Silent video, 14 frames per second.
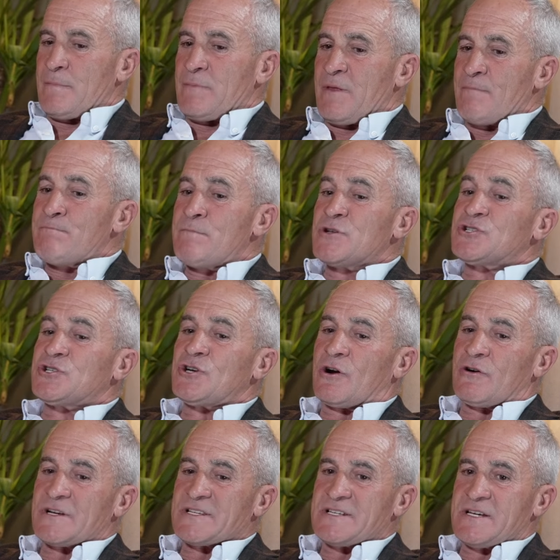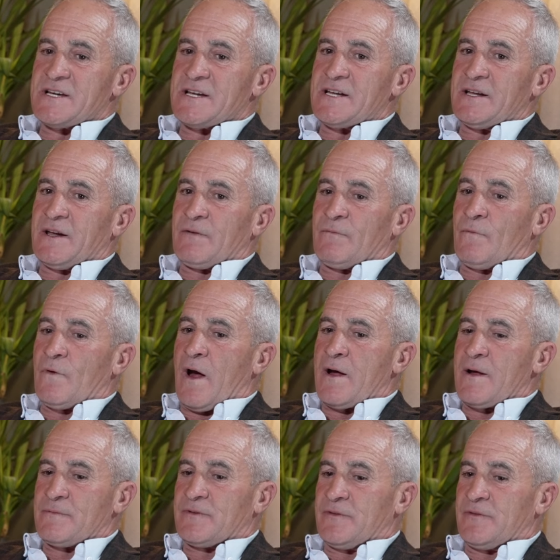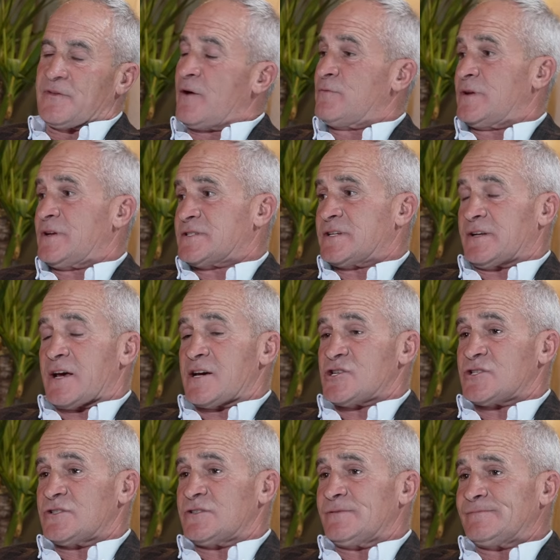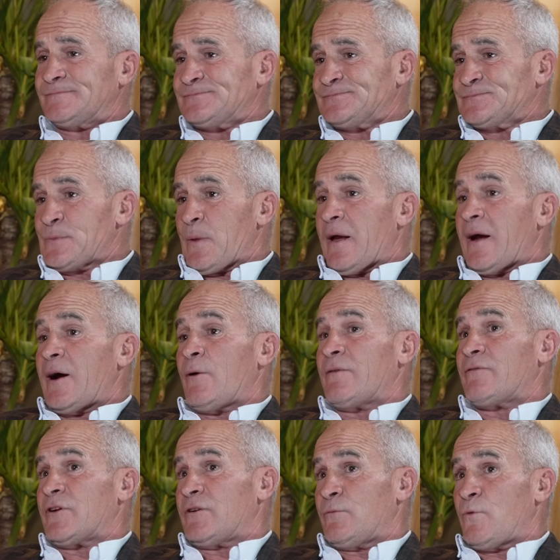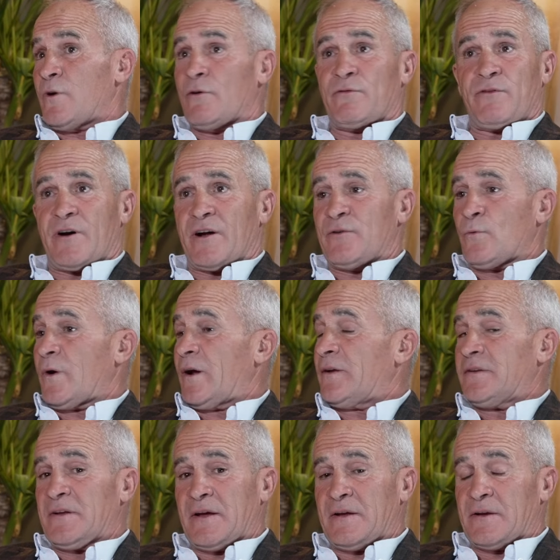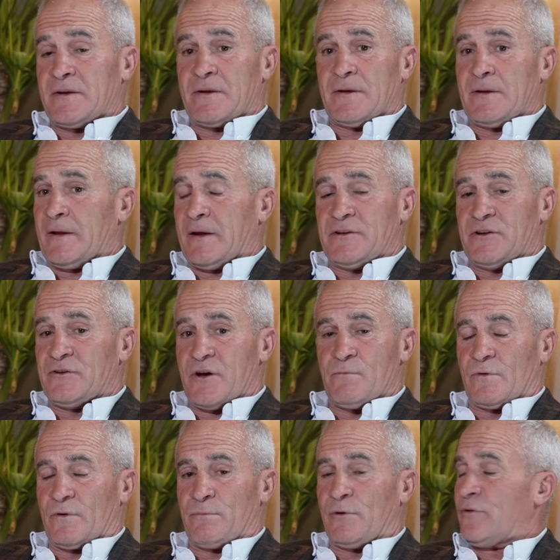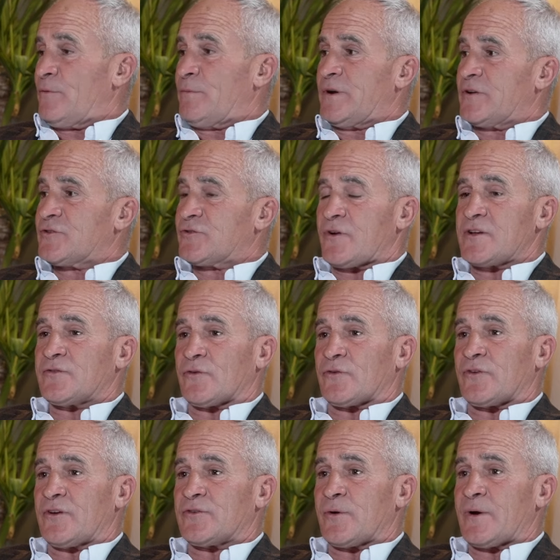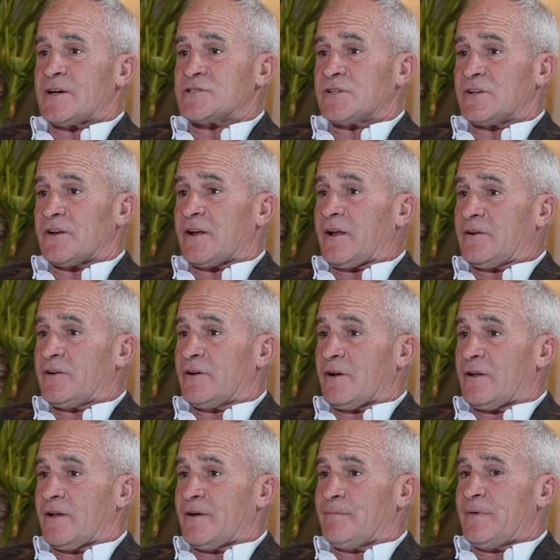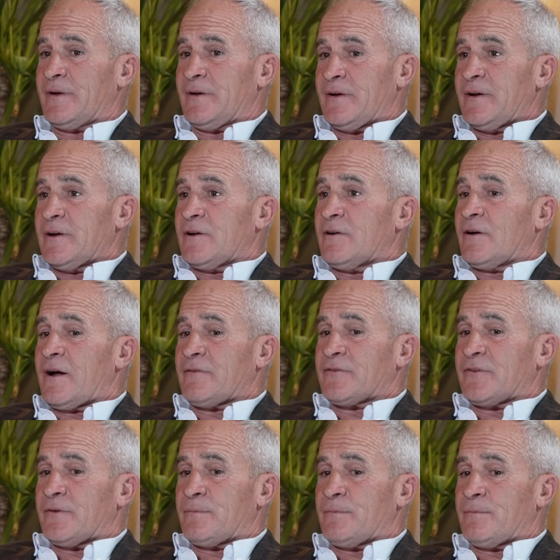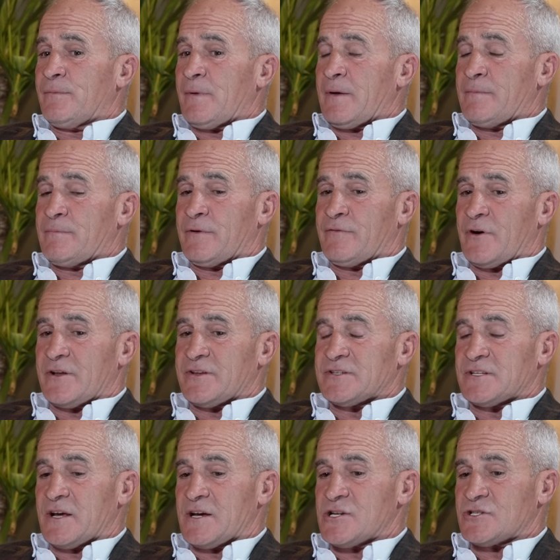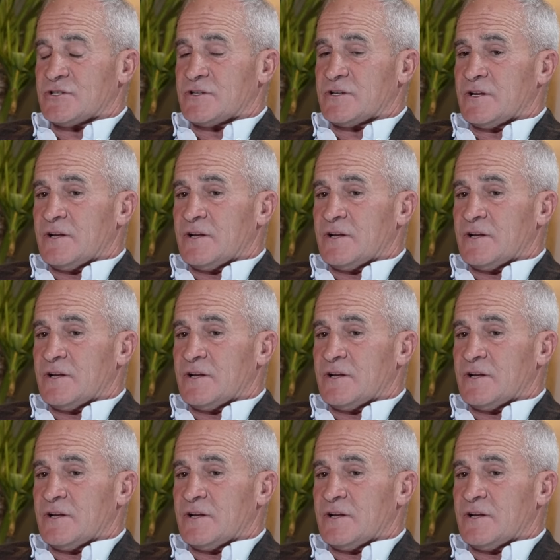the majority don't need sedation. However, you will find one and you don't want to put them in a stressful situation, and you'll have to provide sedation.